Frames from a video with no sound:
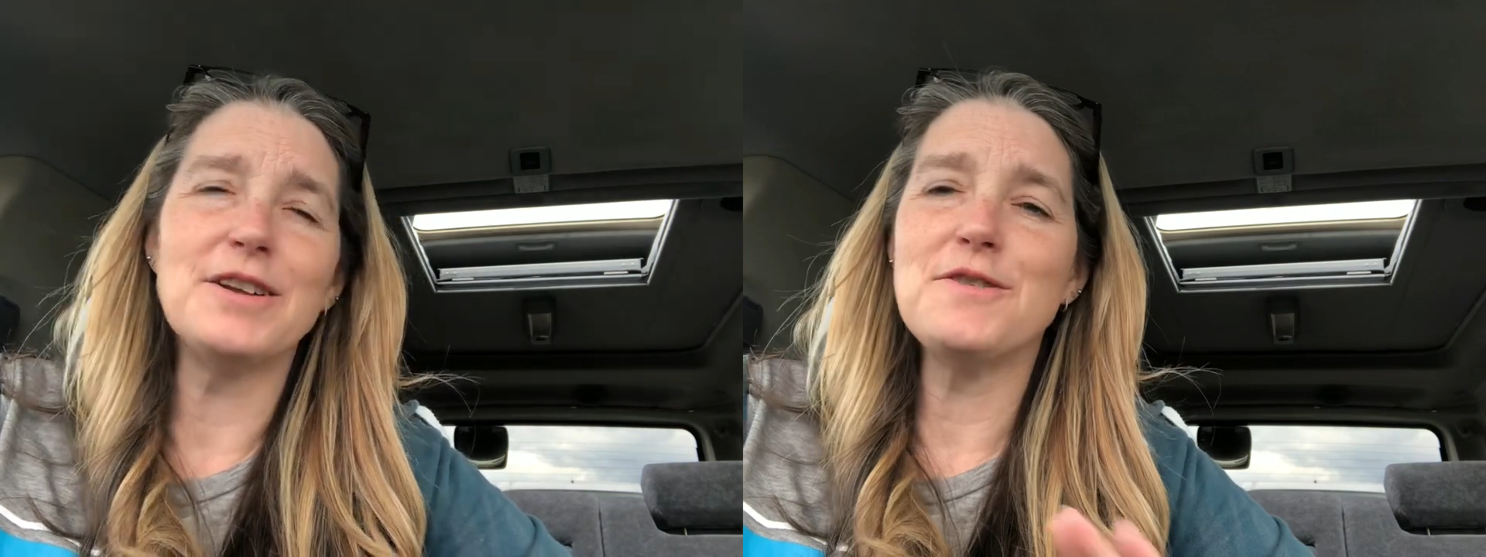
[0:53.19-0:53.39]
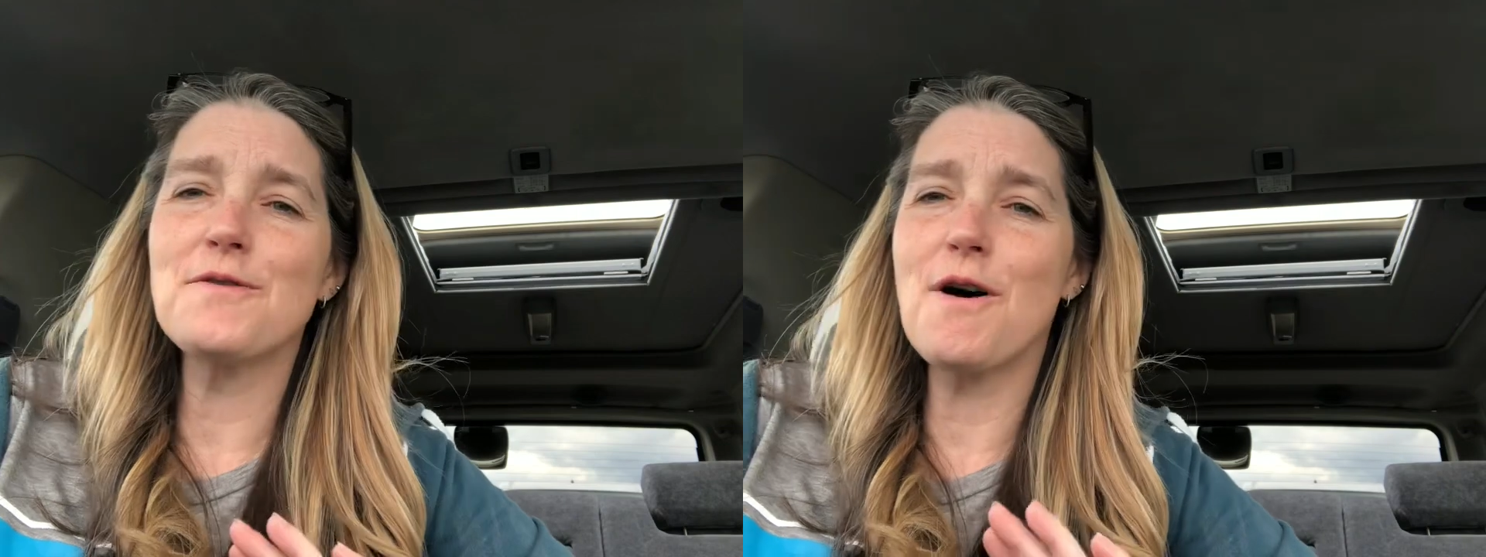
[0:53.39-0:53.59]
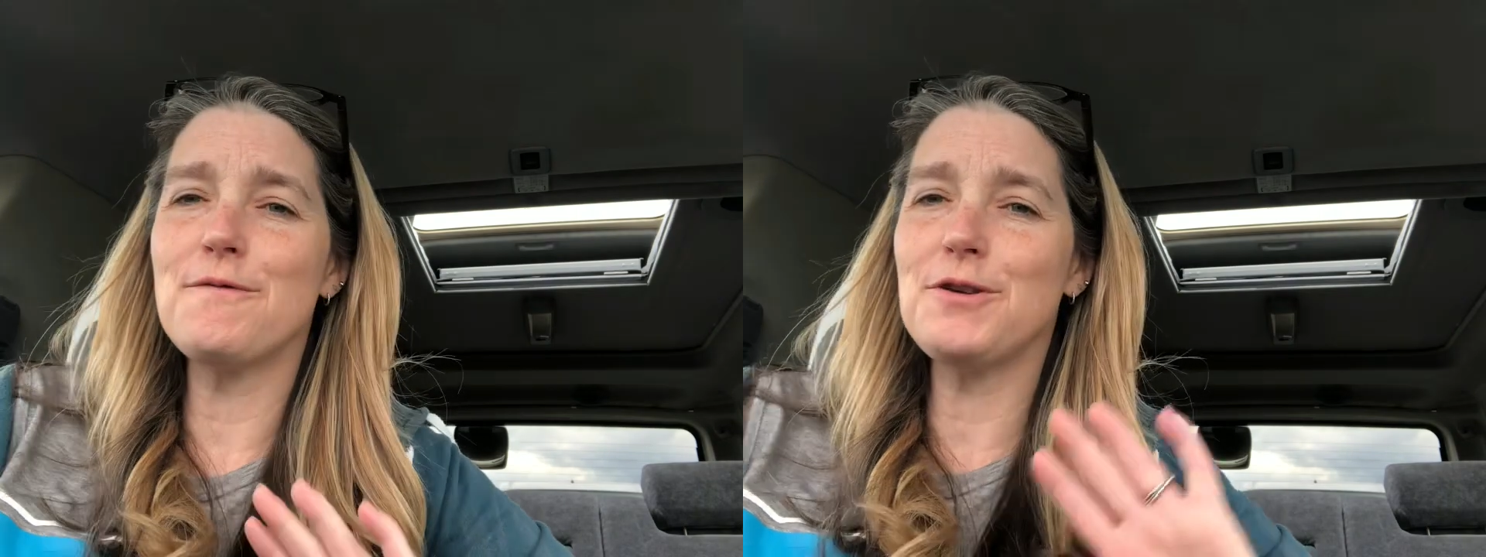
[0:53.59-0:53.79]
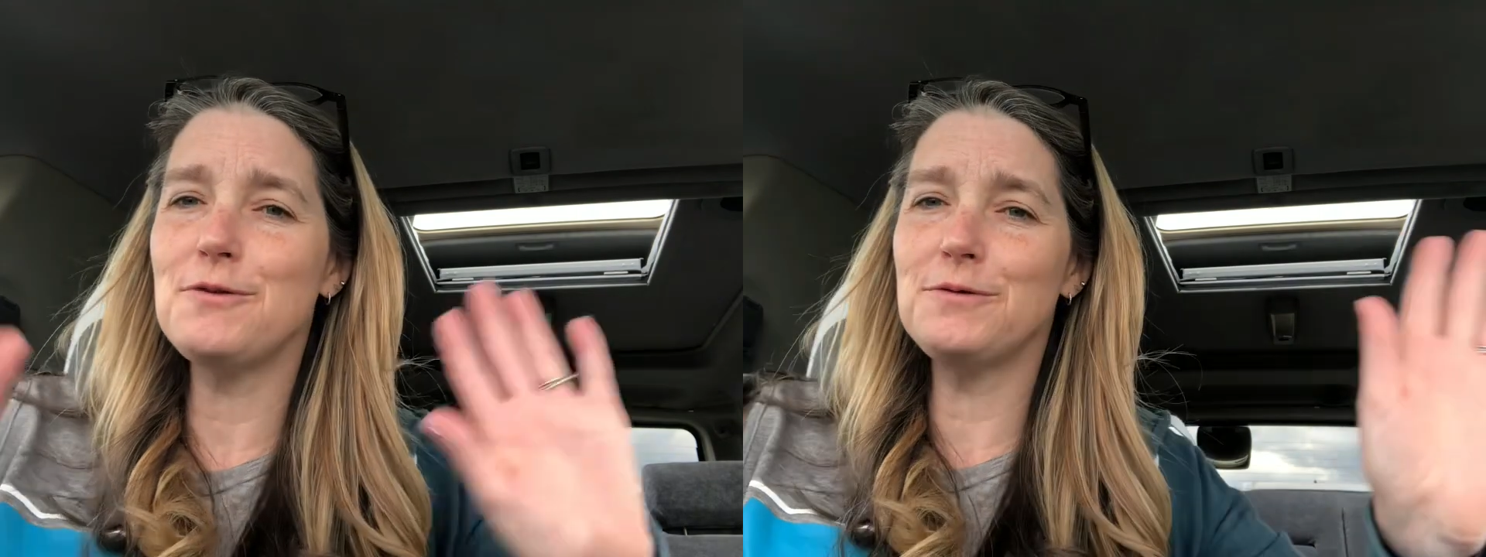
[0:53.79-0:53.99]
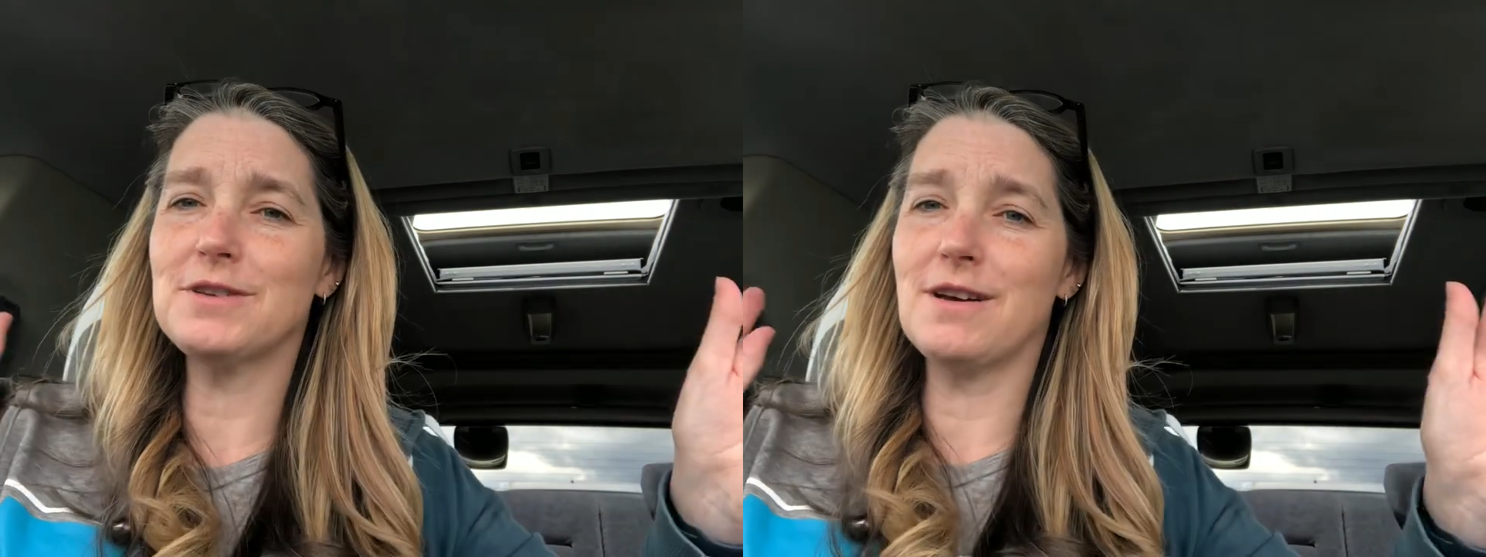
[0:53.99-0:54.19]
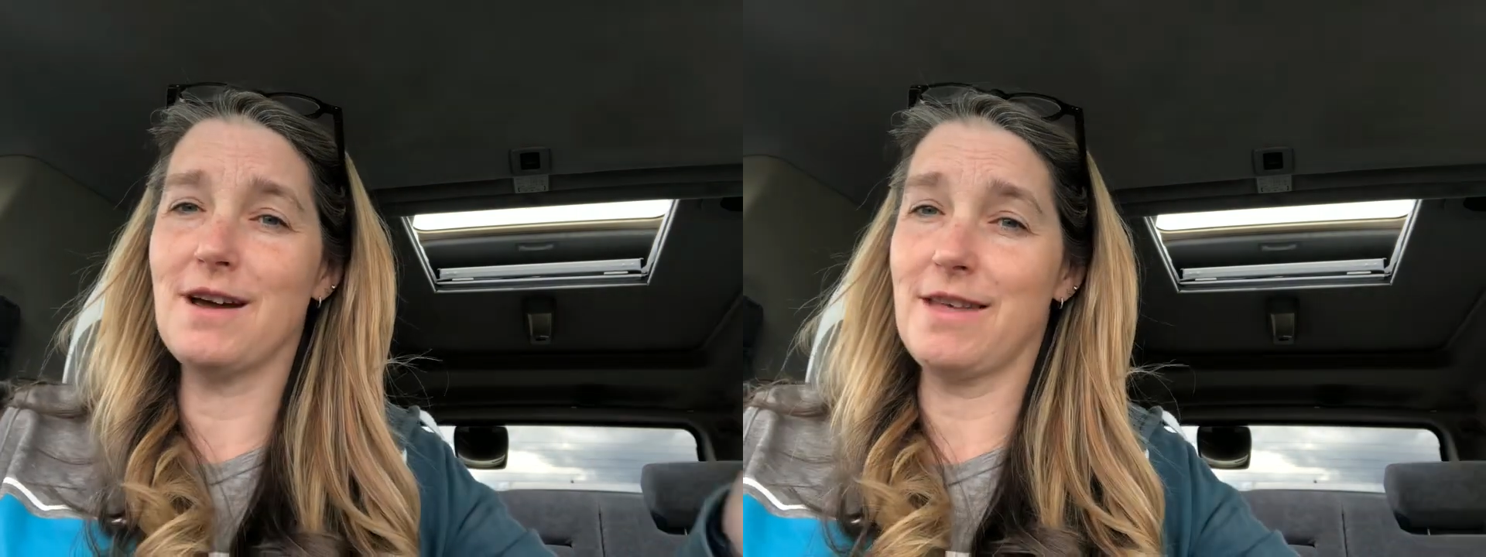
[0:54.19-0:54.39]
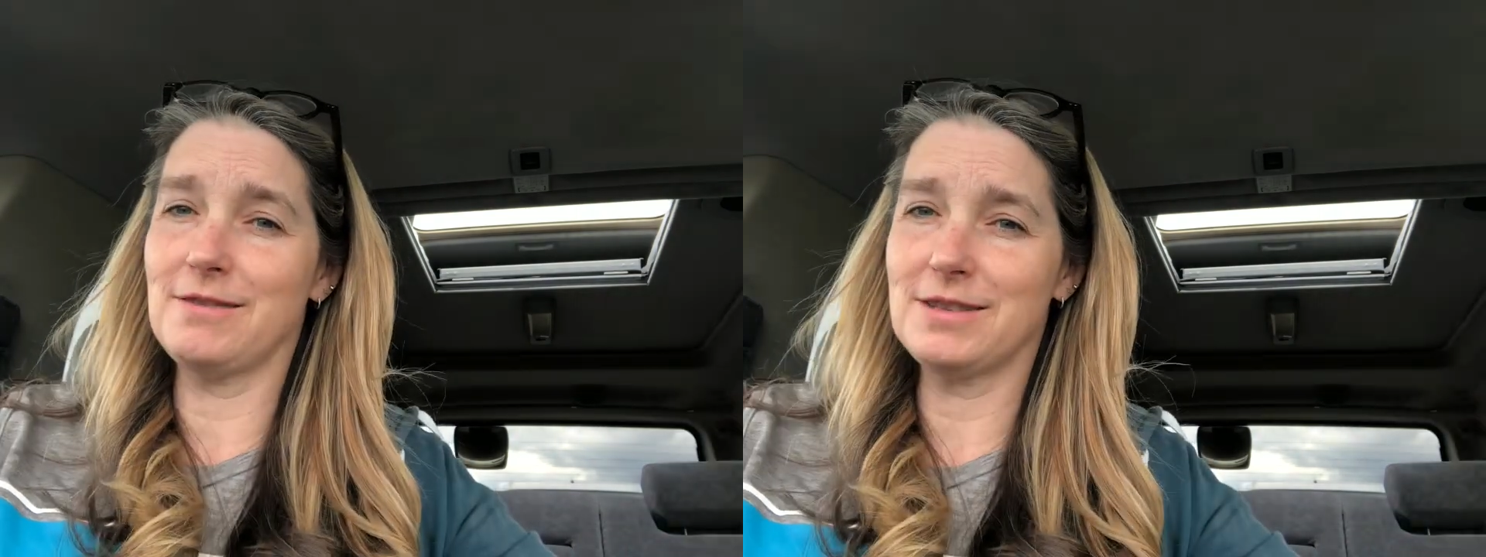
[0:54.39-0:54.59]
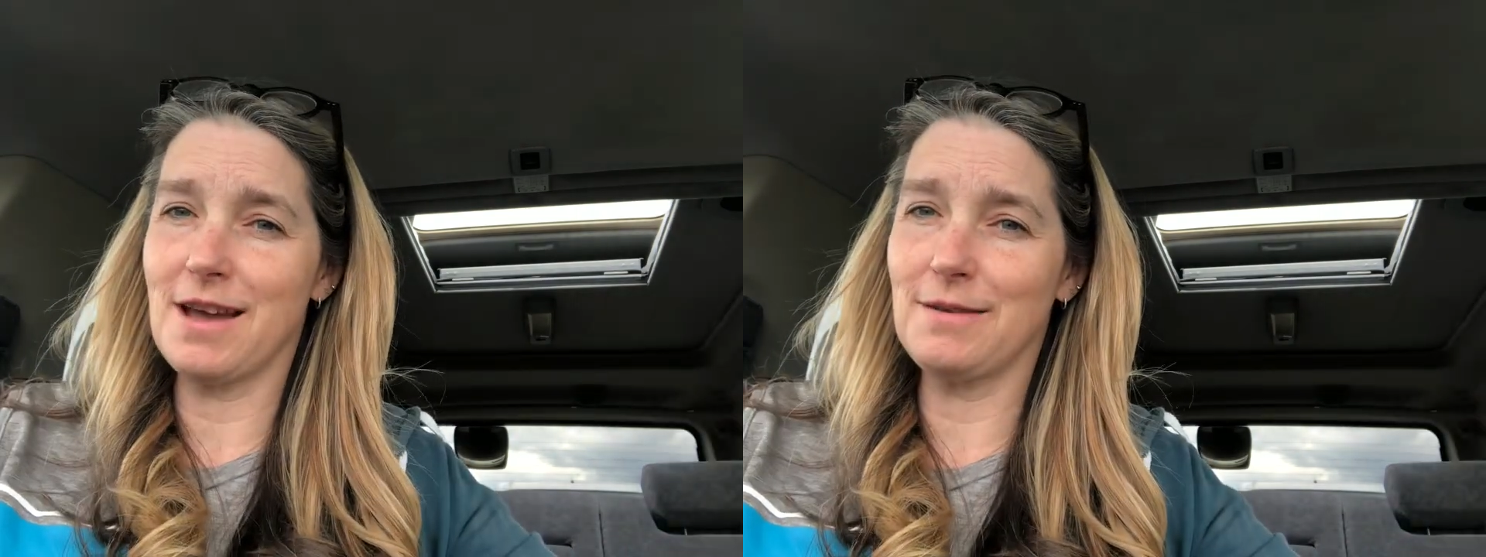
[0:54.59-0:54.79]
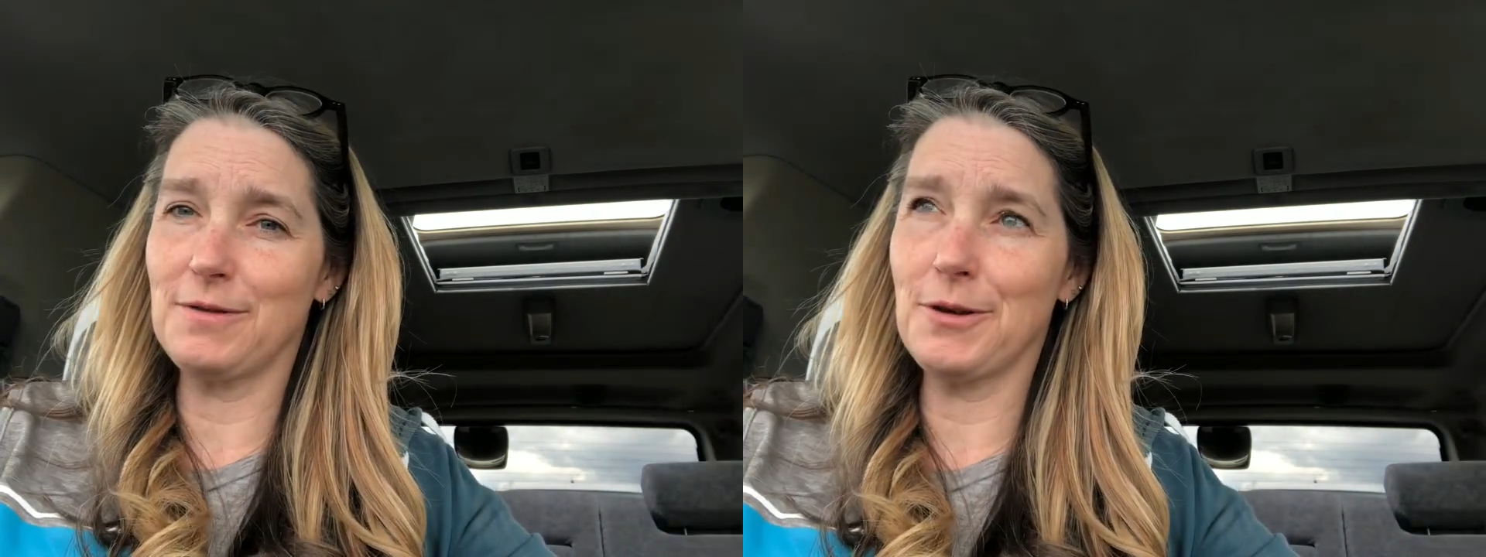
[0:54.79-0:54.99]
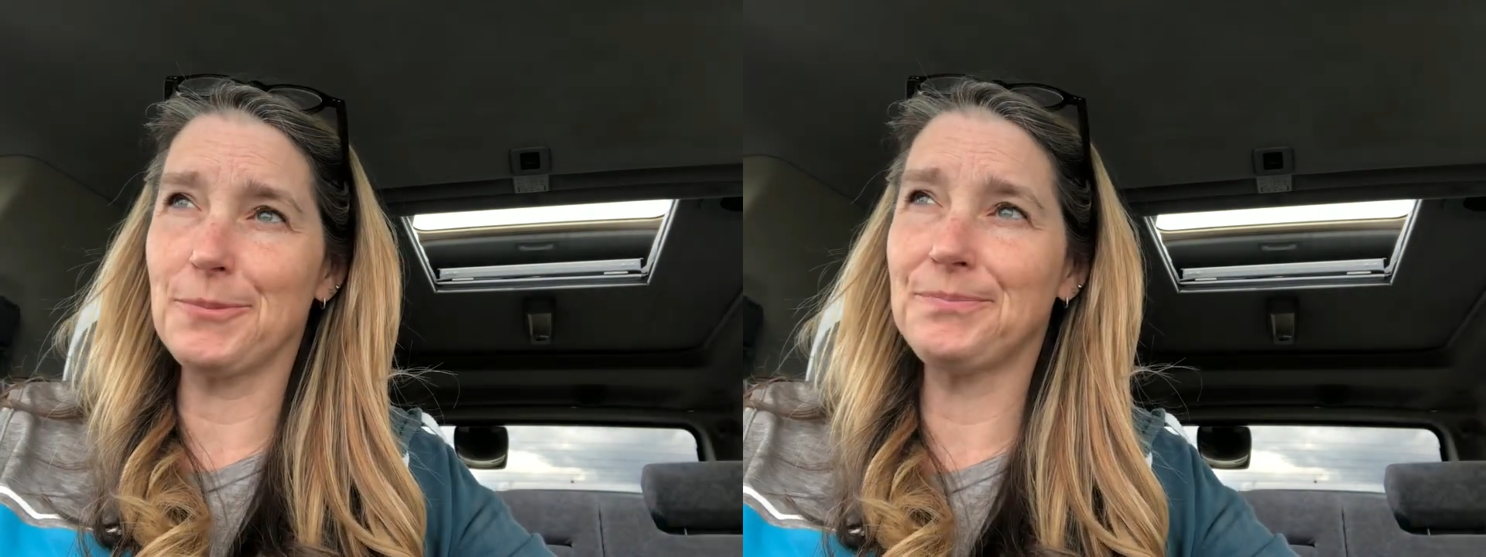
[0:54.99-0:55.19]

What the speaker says: and you've got views on either side of you.